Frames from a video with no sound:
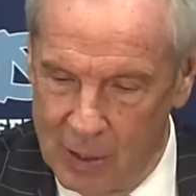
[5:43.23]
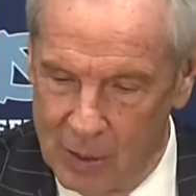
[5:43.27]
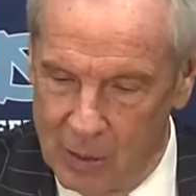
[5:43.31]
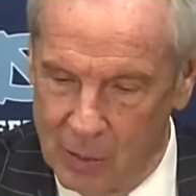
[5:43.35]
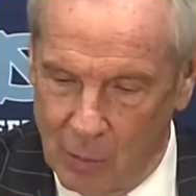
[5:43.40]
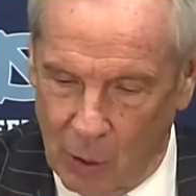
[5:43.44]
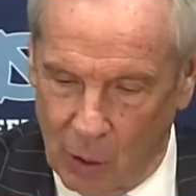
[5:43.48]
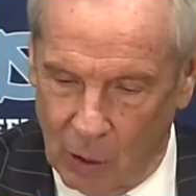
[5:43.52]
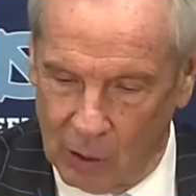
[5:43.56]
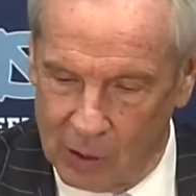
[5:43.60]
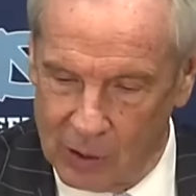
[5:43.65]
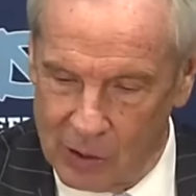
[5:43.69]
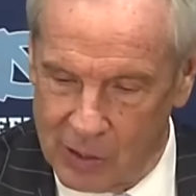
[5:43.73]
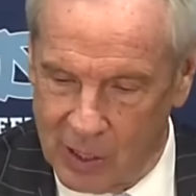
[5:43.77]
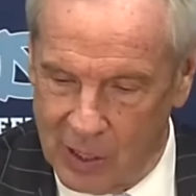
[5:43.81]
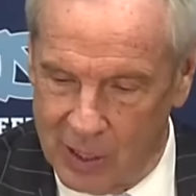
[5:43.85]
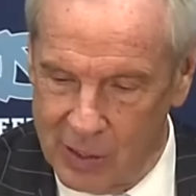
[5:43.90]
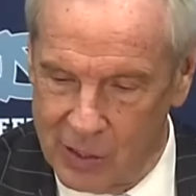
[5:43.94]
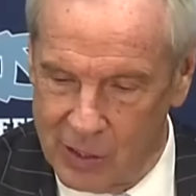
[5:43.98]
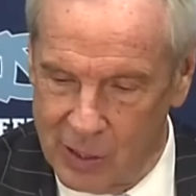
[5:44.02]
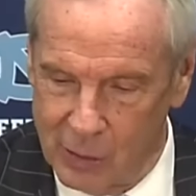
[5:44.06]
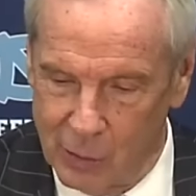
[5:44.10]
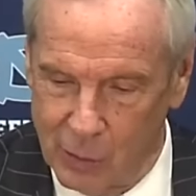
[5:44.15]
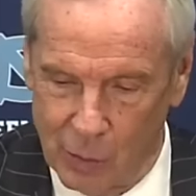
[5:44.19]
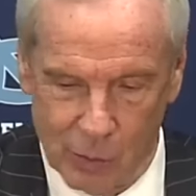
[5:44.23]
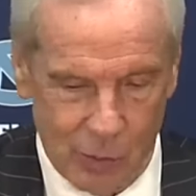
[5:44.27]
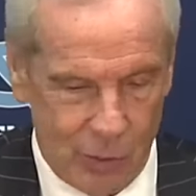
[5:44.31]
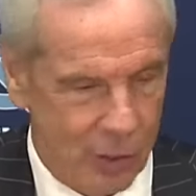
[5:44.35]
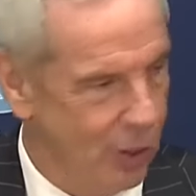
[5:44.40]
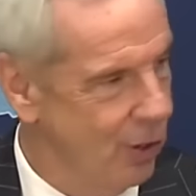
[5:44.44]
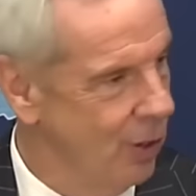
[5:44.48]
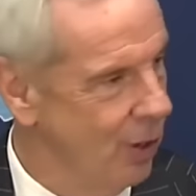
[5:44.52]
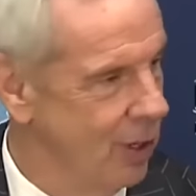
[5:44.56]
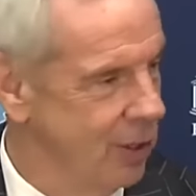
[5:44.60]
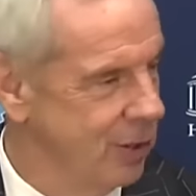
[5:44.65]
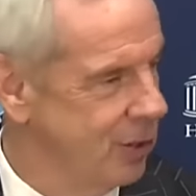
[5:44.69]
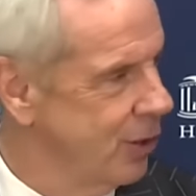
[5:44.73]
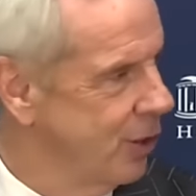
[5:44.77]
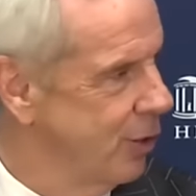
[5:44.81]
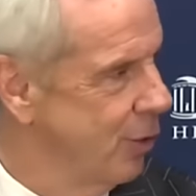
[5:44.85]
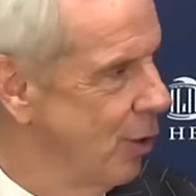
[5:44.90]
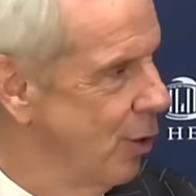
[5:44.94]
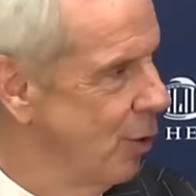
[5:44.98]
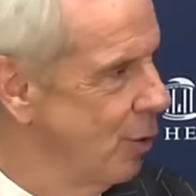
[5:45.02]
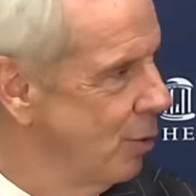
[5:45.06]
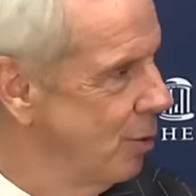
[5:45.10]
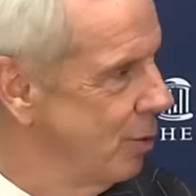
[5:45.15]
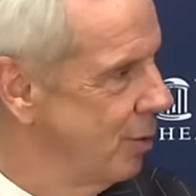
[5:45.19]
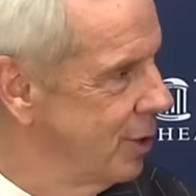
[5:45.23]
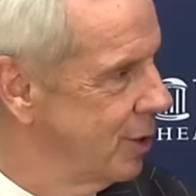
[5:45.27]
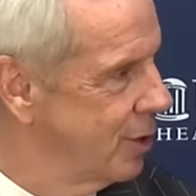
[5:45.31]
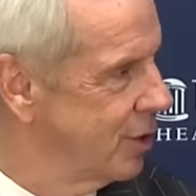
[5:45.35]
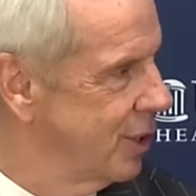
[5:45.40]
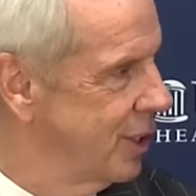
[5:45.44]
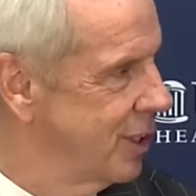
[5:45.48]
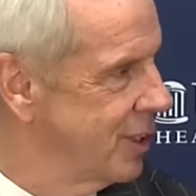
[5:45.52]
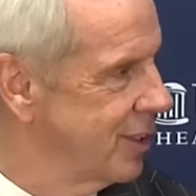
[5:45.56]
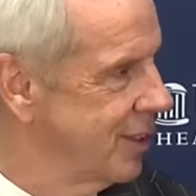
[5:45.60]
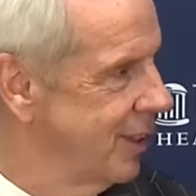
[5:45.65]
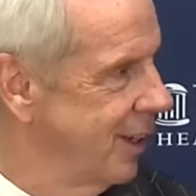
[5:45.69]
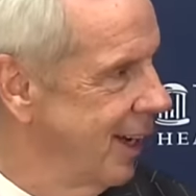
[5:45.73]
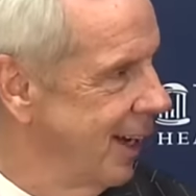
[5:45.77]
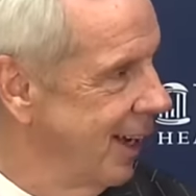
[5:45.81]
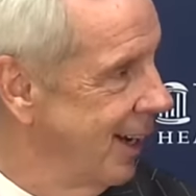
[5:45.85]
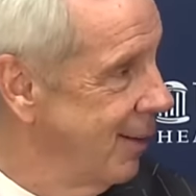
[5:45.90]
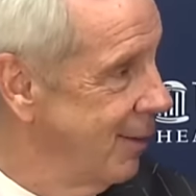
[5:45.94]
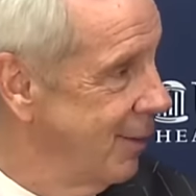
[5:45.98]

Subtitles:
Marcus had zero assist tonight.